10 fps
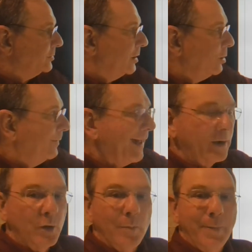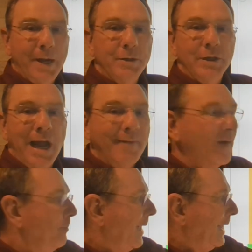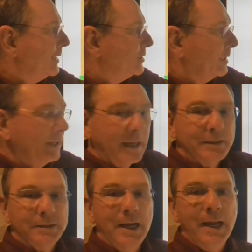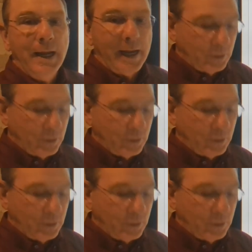then you got to do a better job of managing this as